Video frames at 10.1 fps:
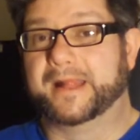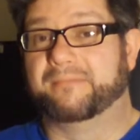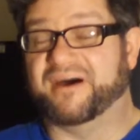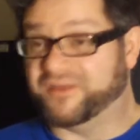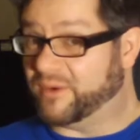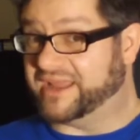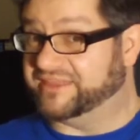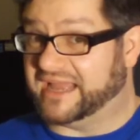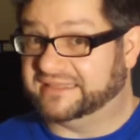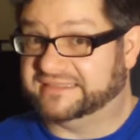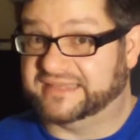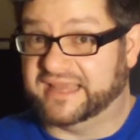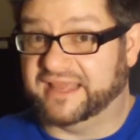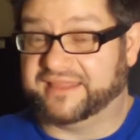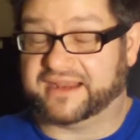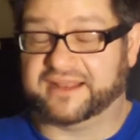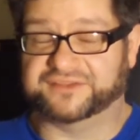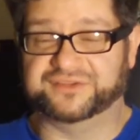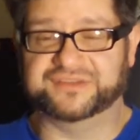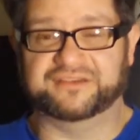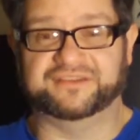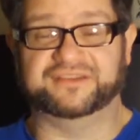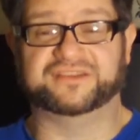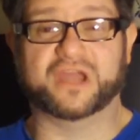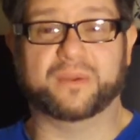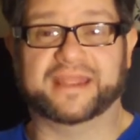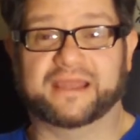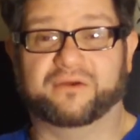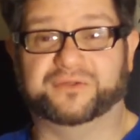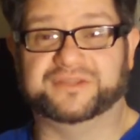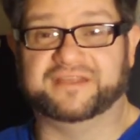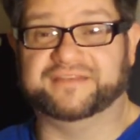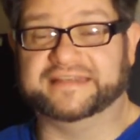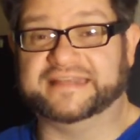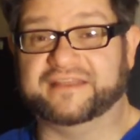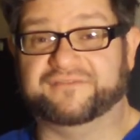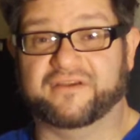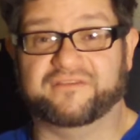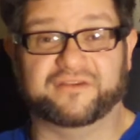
By the way, that cartoon series is going out on DVD very,